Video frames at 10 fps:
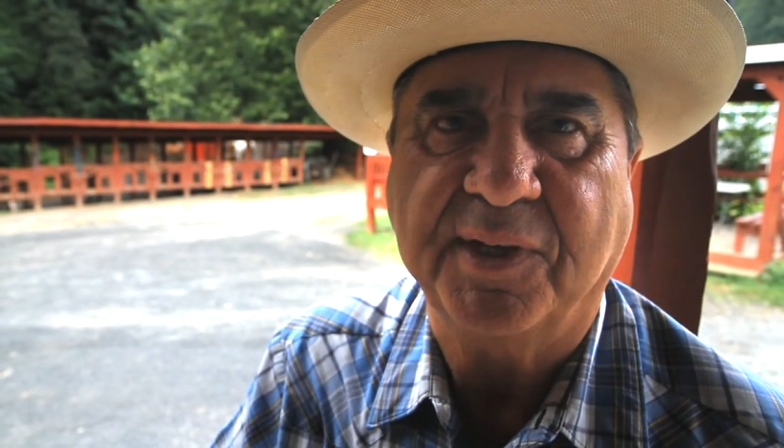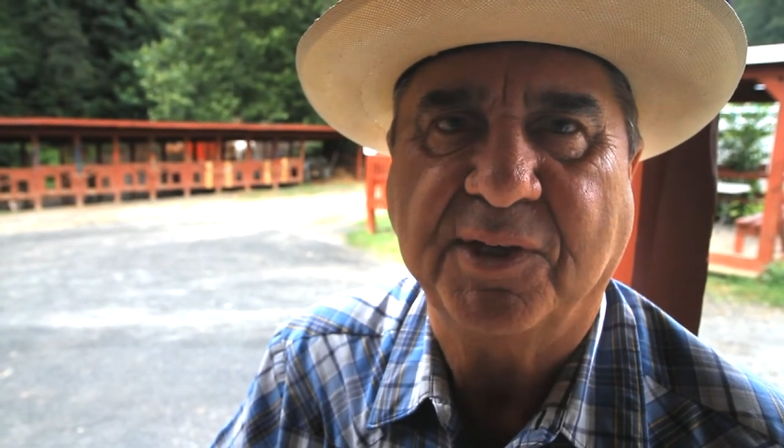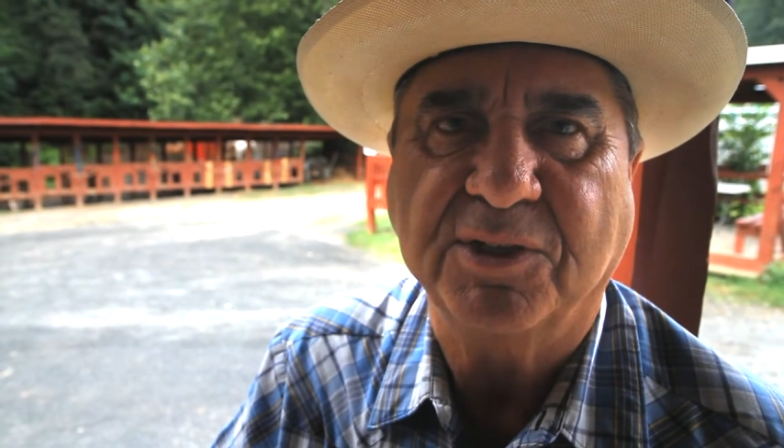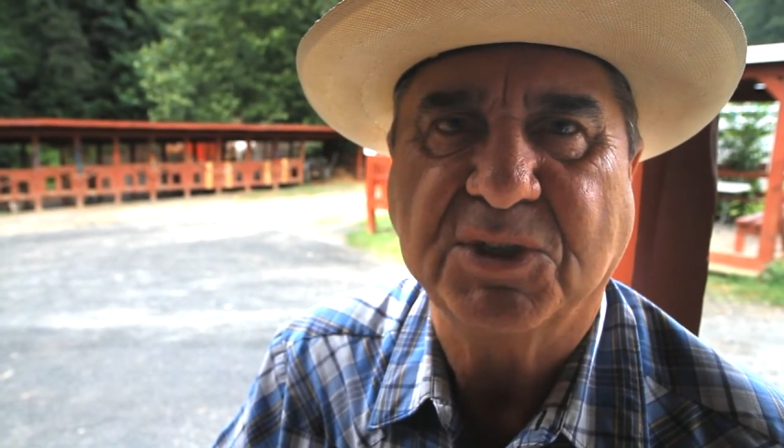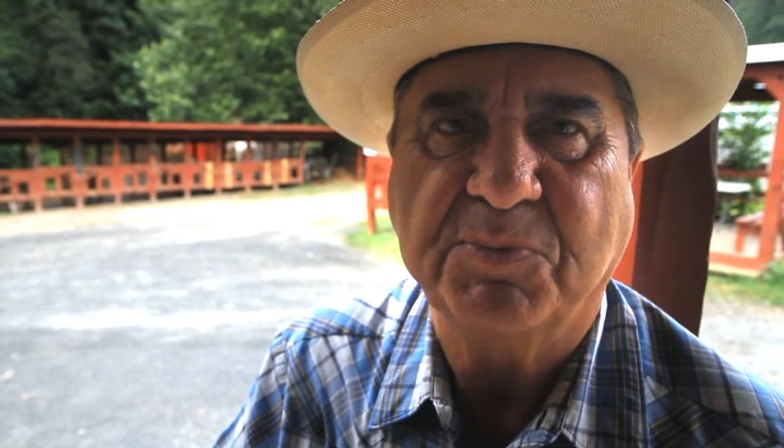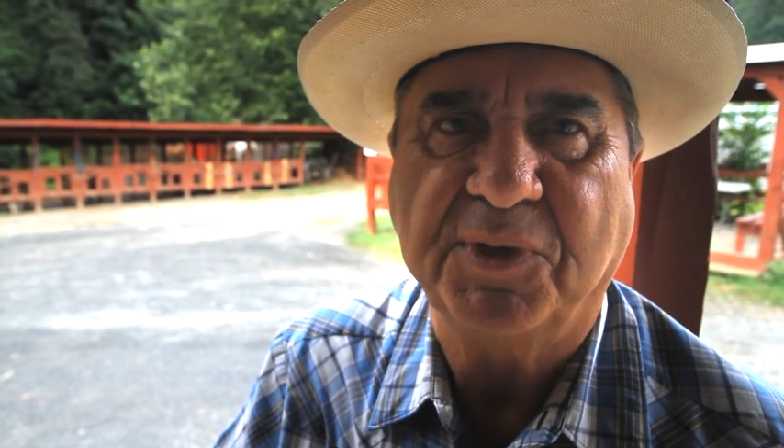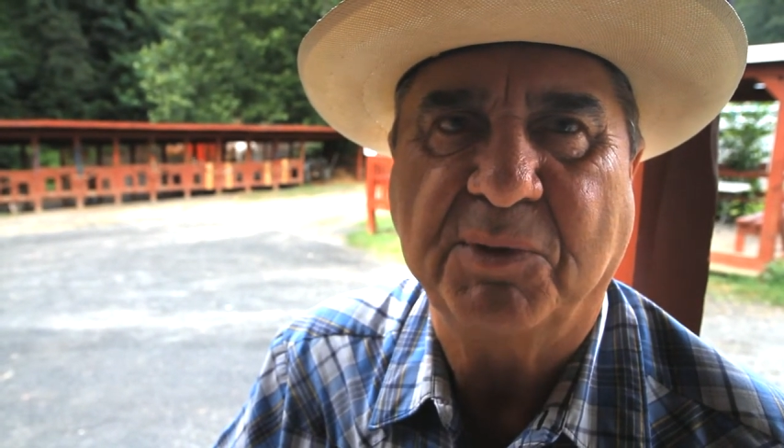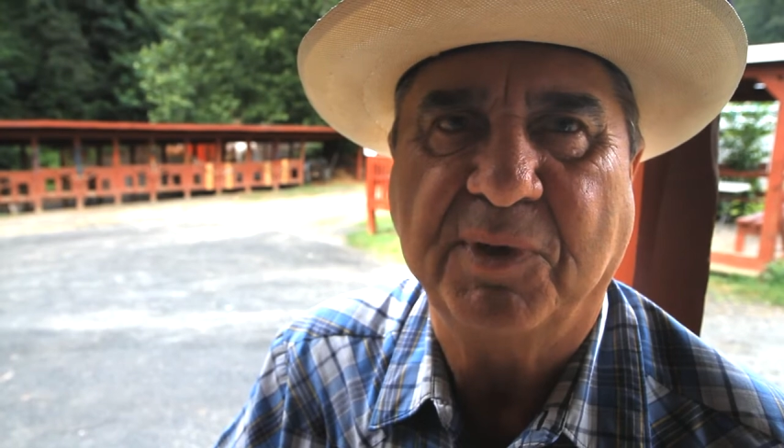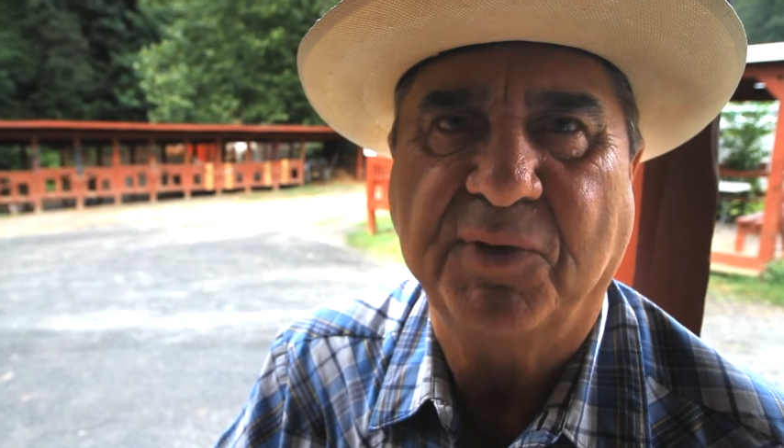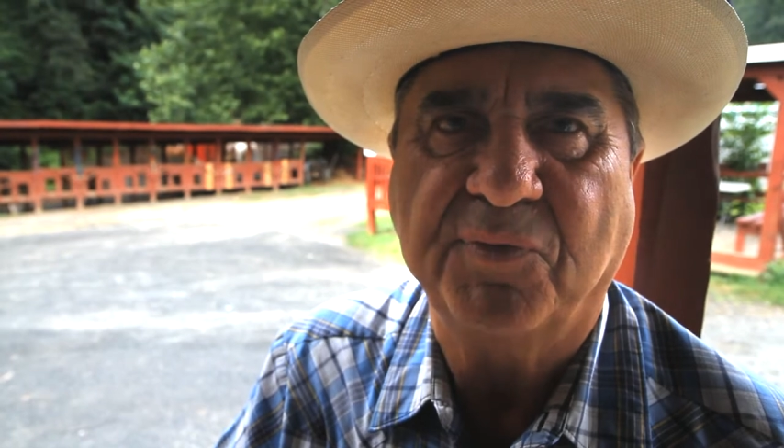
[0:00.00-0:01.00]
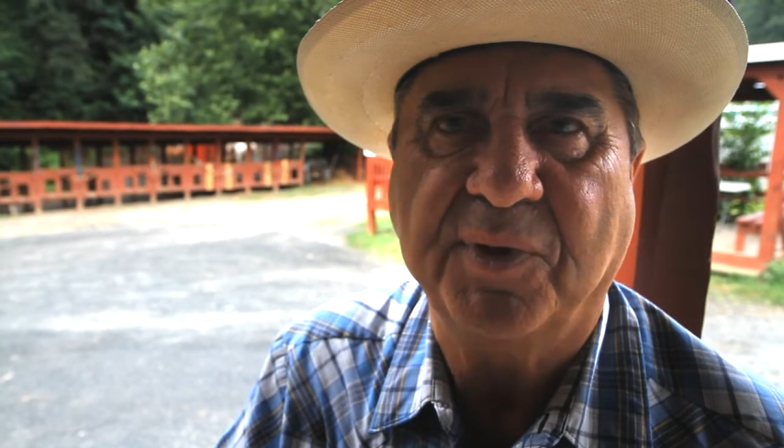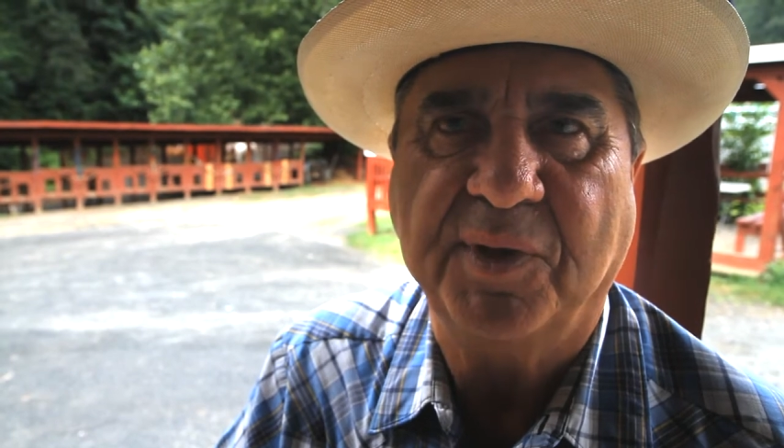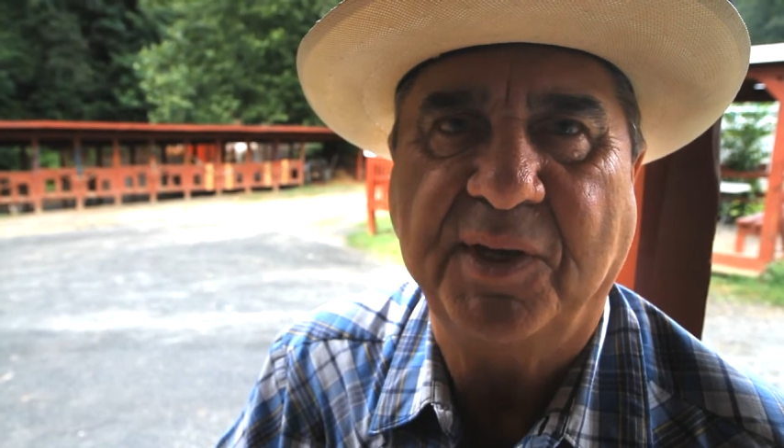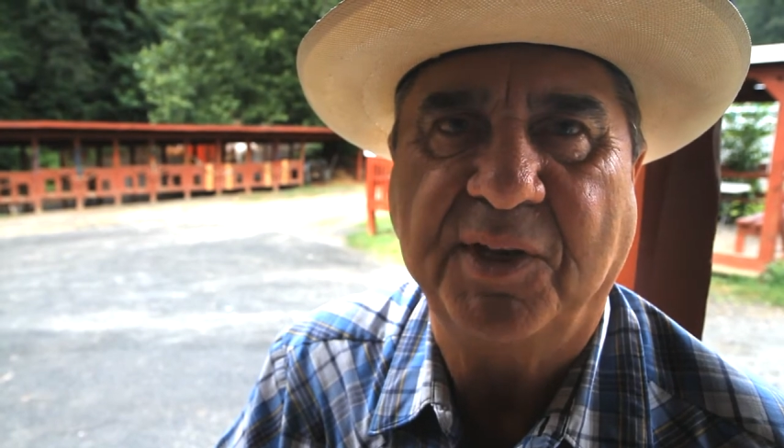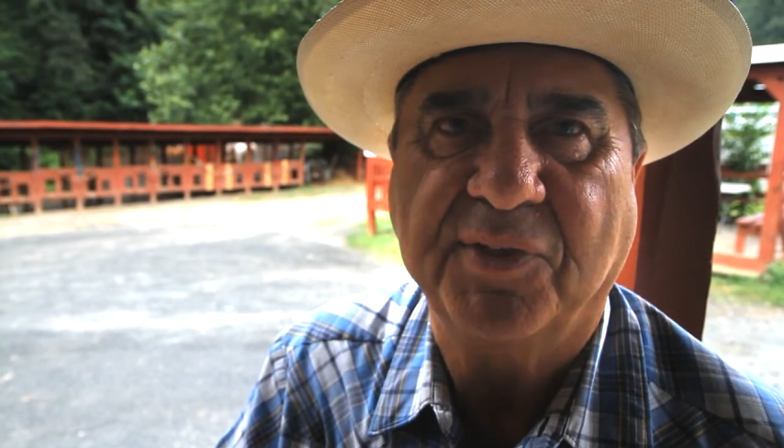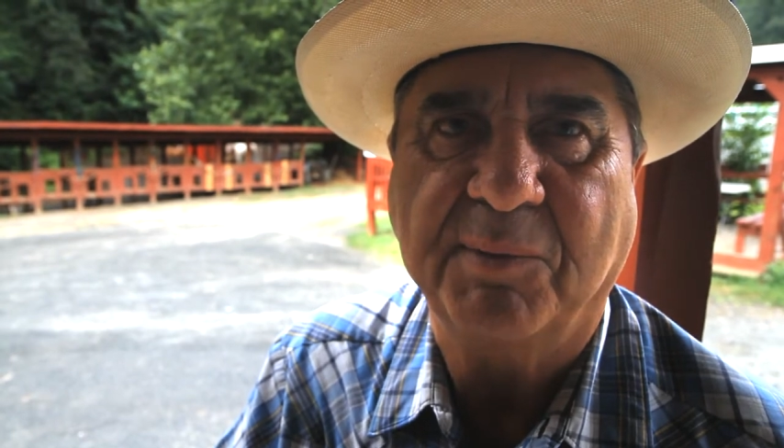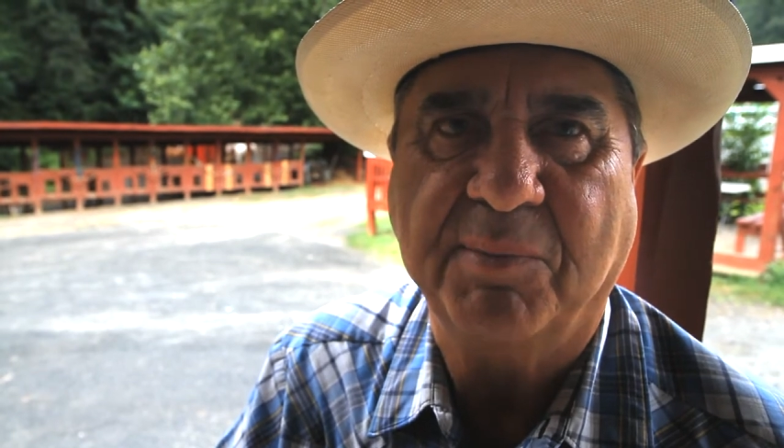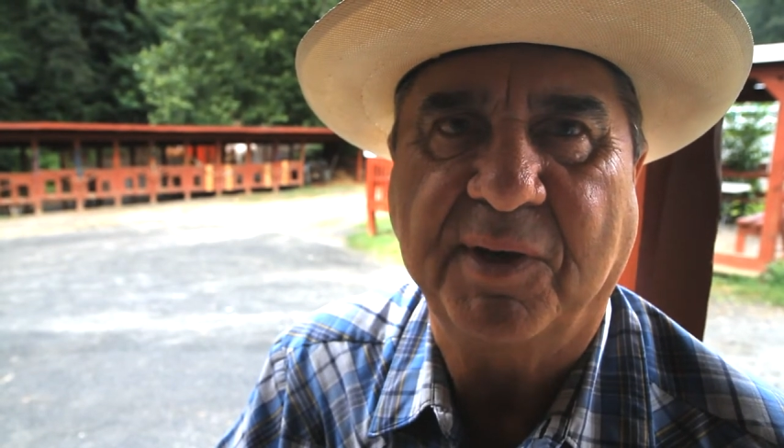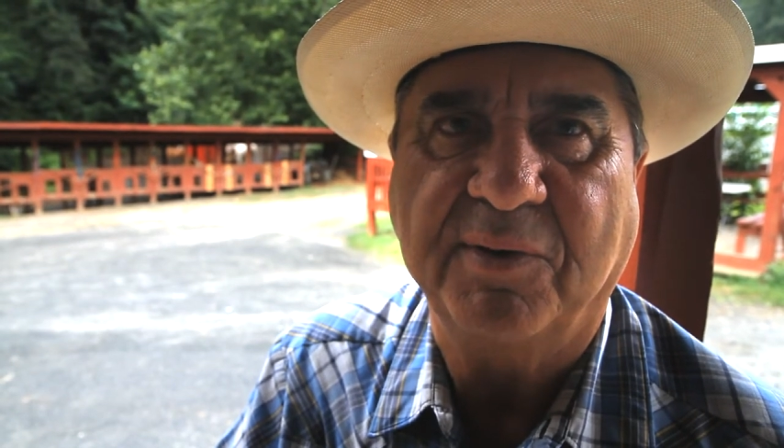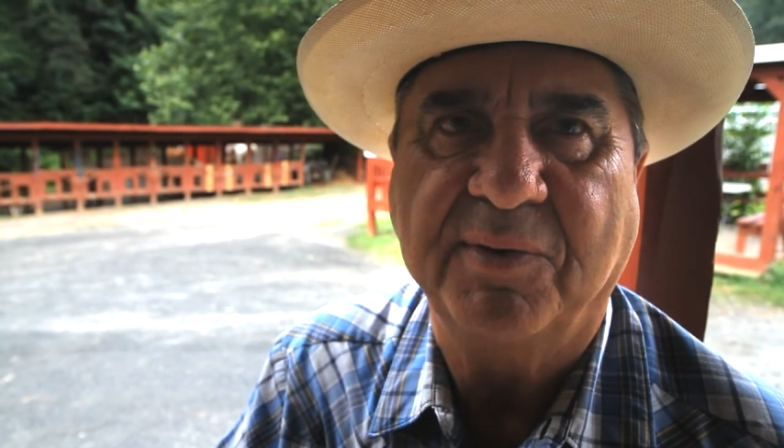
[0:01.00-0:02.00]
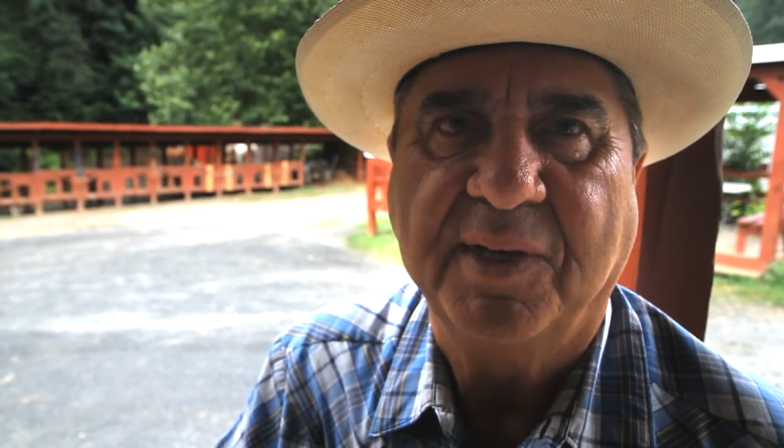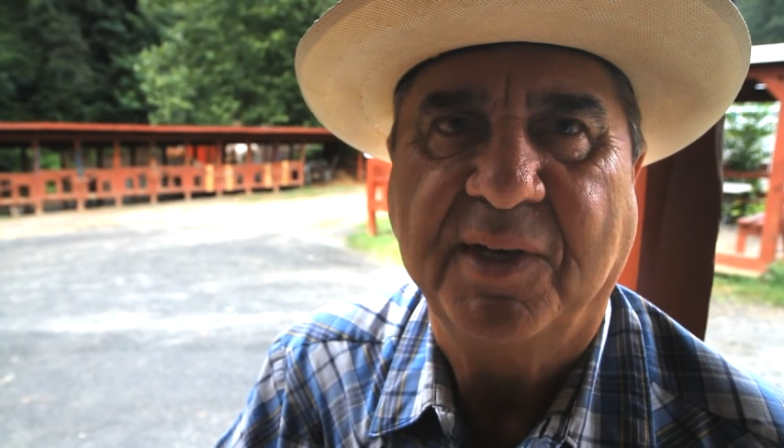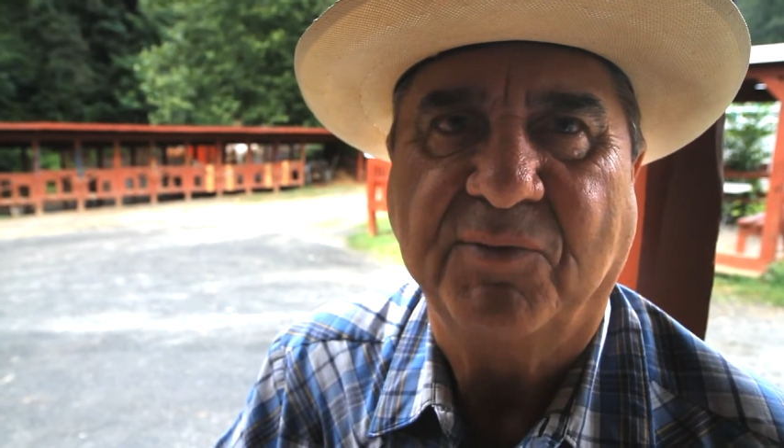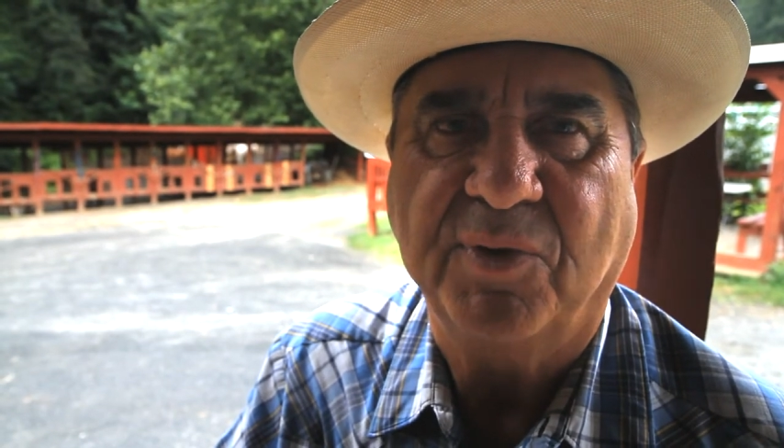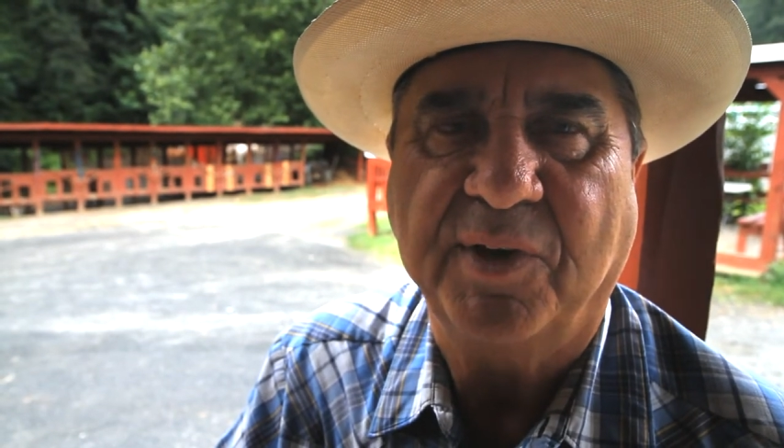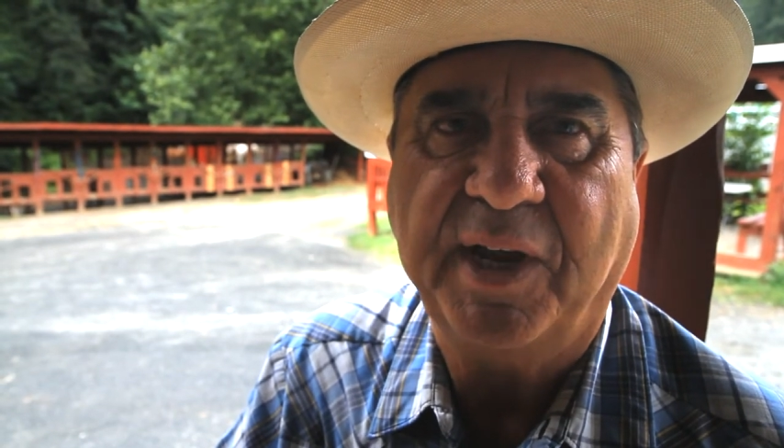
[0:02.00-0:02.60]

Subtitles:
They couldn't spend their money for anything better for an